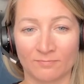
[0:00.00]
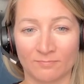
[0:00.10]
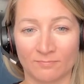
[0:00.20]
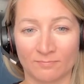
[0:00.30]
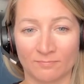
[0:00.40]

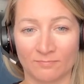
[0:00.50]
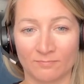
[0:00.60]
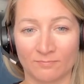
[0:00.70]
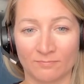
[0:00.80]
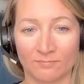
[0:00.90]

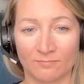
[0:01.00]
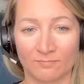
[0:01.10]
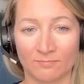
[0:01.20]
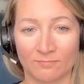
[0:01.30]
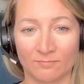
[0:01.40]

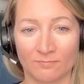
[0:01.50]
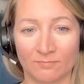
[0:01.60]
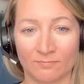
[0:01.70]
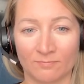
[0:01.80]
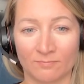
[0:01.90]

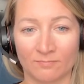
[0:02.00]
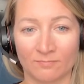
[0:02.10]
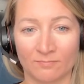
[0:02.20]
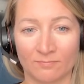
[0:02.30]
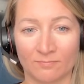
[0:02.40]

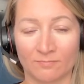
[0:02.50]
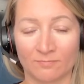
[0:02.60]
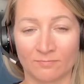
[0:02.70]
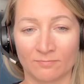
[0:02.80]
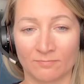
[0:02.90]

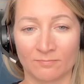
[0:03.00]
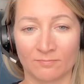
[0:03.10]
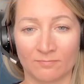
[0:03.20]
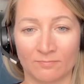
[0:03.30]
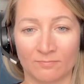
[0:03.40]

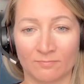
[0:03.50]
No words are spoken by the person on screen.